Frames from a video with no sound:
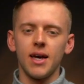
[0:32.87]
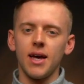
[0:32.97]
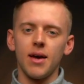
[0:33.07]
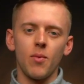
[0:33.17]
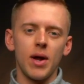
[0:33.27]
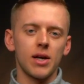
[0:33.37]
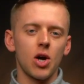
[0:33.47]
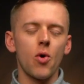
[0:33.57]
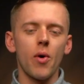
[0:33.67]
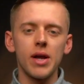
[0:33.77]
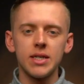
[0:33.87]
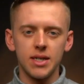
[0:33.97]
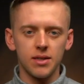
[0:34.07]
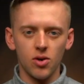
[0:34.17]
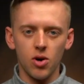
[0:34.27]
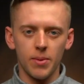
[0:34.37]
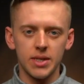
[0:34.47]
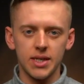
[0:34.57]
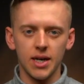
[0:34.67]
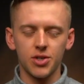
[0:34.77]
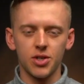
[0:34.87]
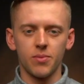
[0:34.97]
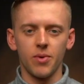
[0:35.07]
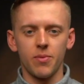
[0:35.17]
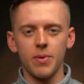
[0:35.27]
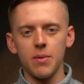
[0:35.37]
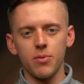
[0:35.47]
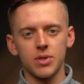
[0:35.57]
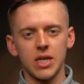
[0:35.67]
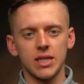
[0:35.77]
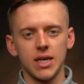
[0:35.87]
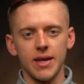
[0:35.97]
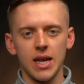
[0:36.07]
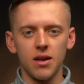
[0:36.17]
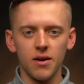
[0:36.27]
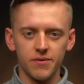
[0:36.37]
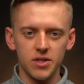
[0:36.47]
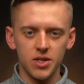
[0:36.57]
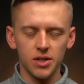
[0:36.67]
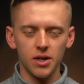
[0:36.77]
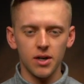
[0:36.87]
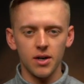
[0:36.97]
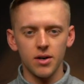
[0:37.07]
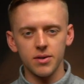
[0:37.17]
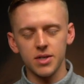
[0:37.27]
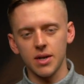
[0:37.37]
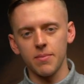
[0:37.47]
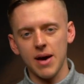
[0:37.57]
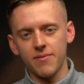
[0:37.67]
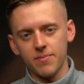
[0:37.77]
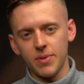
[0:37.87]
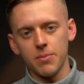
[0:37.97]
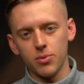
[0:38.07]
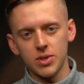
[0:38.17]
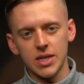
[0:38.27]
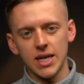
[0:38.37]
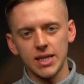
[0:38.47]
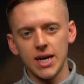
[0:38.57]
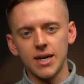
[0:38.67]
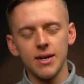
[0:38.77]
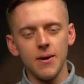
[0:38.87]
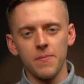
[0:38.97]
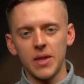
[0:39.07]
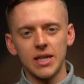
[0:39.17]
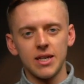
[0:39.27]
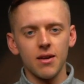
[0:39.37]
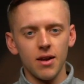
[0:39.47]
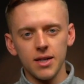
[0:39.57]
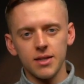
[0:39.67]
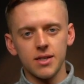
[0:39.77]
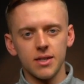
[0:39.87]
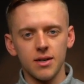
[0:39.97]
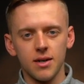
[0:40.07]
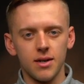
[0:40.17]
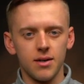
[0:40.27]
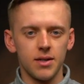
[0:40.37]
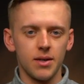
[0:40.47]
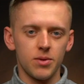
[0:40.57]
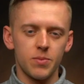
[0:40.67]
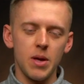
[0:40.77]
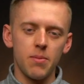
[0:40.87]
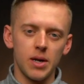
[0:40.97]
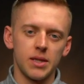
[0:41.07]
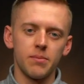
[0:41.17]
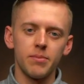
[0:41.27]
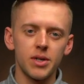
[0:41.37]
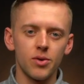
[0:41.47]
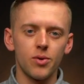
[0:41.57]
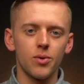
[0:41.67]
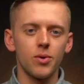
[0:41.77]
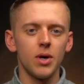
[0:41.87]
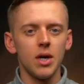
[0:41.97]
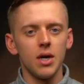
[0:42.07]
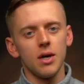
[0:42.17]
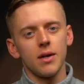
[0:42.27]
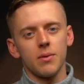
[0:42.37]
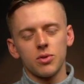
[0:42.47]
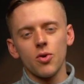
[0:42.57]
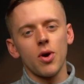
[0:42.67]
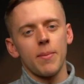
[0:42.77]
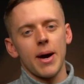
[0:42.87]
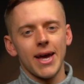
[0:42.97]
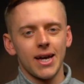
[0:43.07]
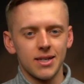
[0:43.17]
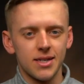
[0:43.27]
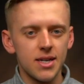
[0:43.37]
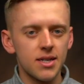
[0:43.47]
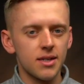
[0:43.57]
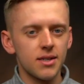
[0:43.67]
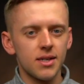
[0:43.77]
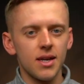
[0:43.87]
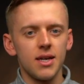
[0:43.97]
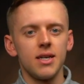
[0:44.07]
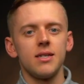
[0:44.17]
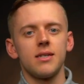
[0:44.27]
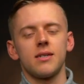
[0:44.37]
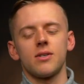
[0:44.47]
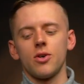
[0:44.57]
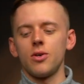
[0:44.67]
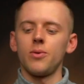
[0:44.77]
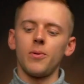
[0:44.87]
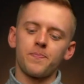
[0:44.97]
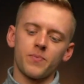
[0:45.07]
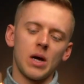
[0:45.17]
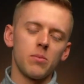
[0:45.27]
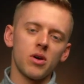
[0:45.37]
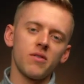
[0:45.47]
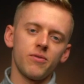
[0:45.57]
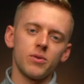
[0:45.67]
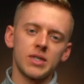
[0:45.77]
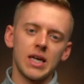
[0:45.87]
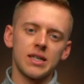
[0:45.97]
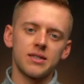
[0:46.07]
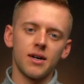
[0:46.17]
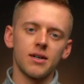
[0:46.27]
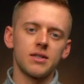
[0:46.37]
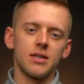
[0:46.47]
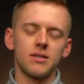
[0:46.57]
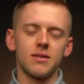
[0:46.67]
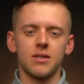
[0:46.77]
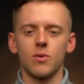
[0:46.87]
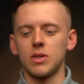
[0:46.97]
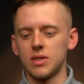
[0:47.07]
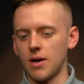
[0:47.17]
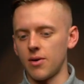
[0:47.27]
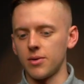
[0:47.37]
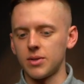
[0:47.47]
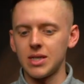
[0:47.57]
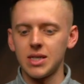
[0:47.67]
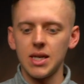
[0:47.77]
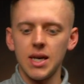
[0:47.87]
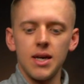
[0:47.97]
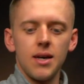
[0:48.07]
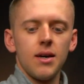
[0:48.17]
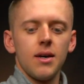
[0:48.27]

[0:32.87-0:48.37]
it went crazy in the comments section with people saying that they loved the cigar, having people saying that they didn't like the cigar, and there was people in the middle. They were talking about inconsistencies. So I'm looking forward to getting tucked into this Quintero to see